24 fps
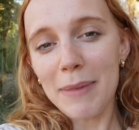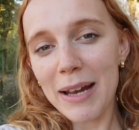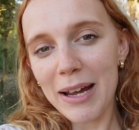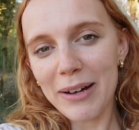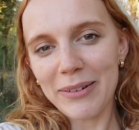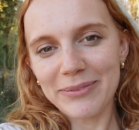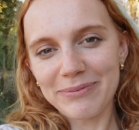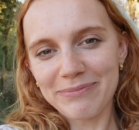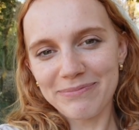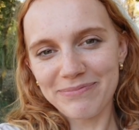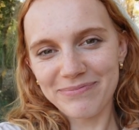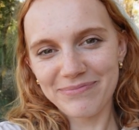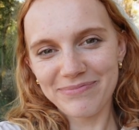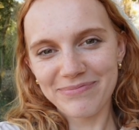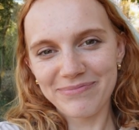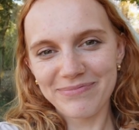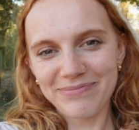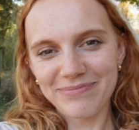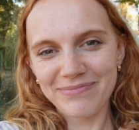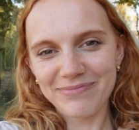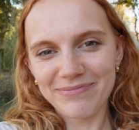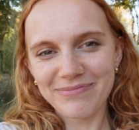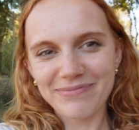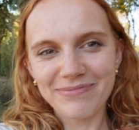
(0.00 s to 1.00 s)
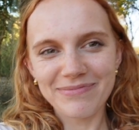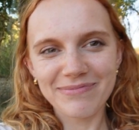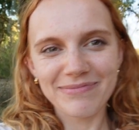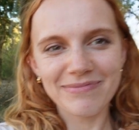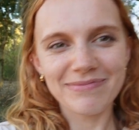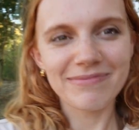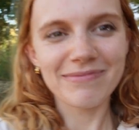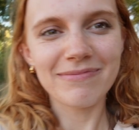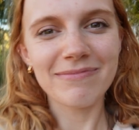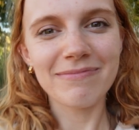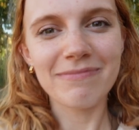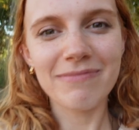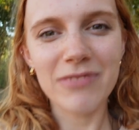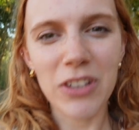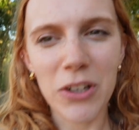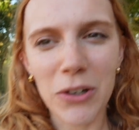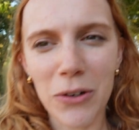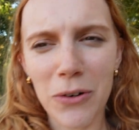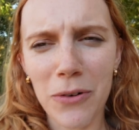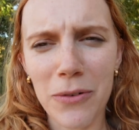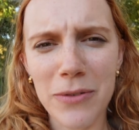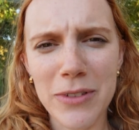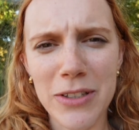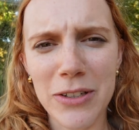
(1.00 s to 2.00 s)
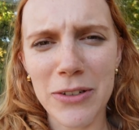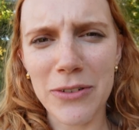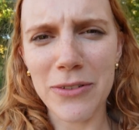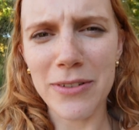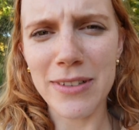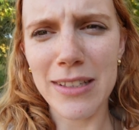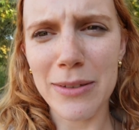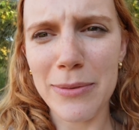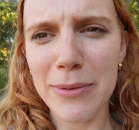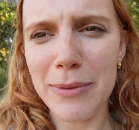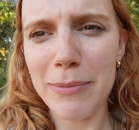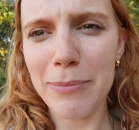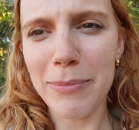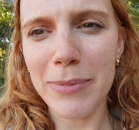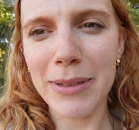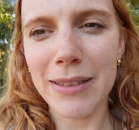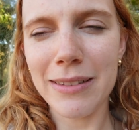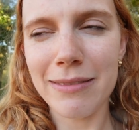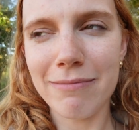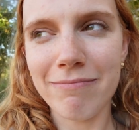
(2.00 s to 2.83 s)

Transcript: now. Or was I always a wimp?